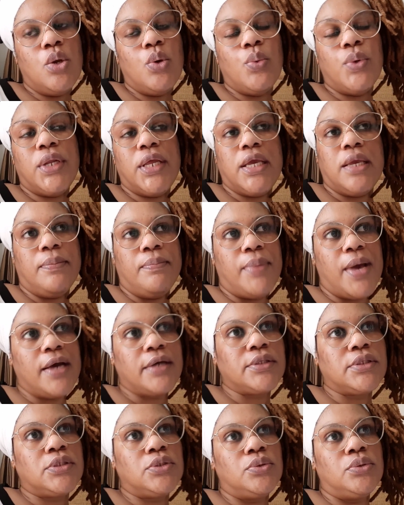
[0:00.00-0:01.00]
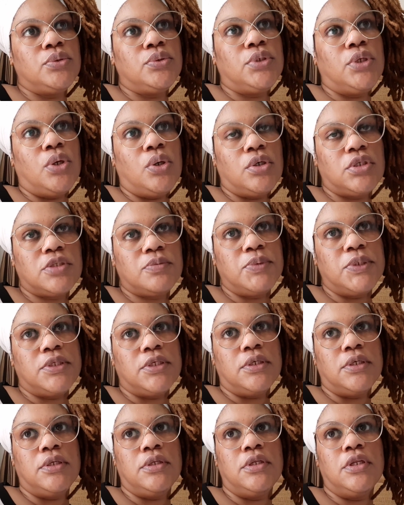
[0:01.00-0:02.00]
When I came back to the
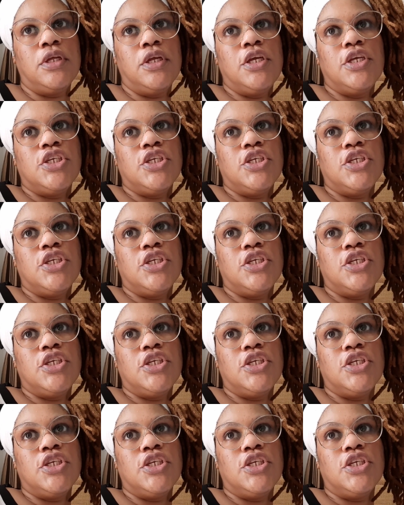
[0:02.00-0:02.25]
hospital,